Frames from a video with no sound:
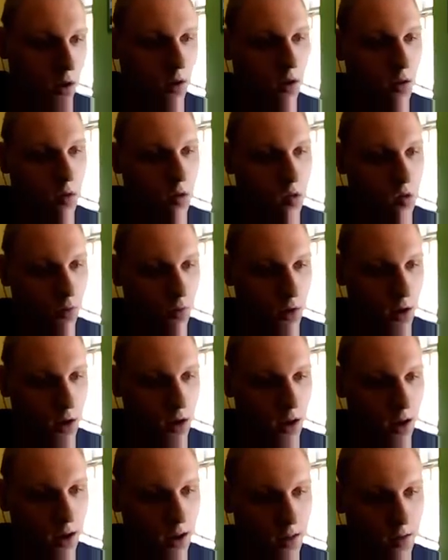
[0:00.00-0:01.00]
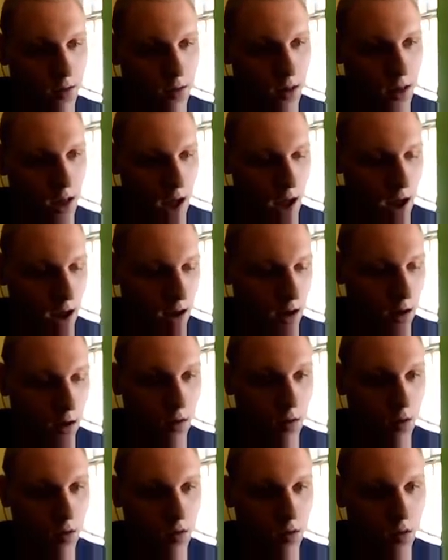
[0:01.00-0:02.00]
so that it can
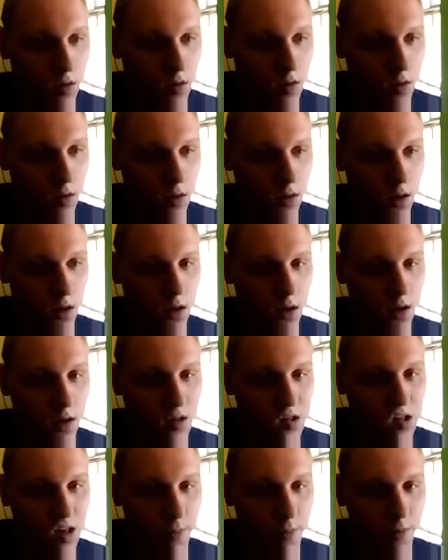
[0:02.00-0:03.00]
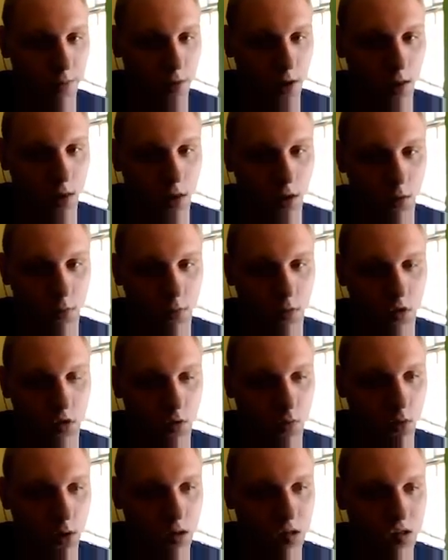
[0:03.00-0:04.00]
separate them. So
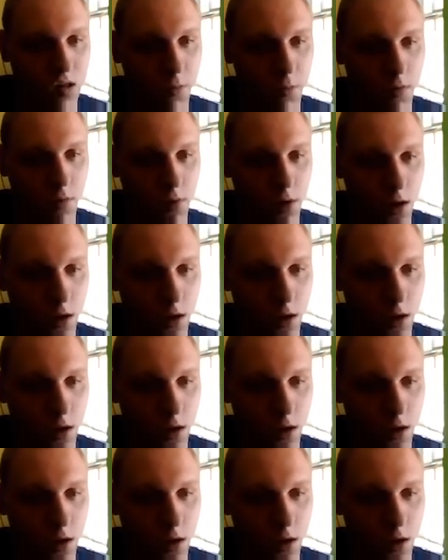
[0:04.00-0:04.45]
you want to separate